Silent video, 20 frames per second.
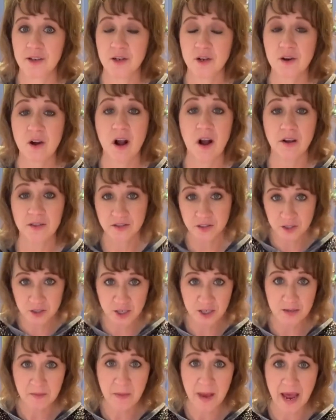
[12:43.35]
Your oxygen
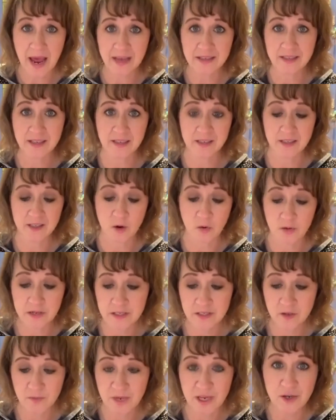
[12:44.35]
mask is going
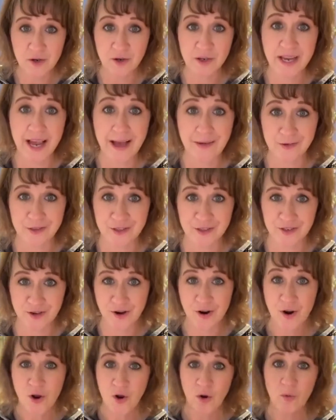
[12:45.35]
to be your
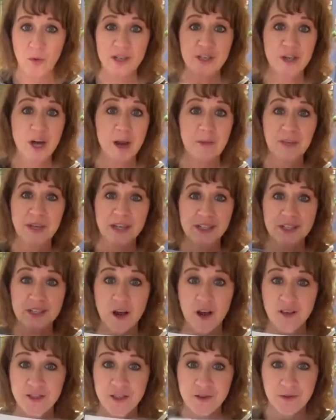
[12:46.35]
calendar, which I'm going to
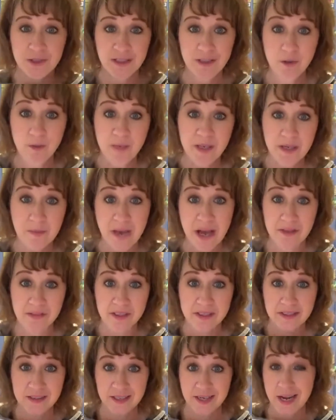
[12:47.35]
talk to you a little bit about
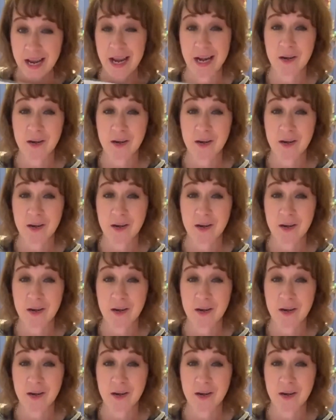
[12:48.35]
this today.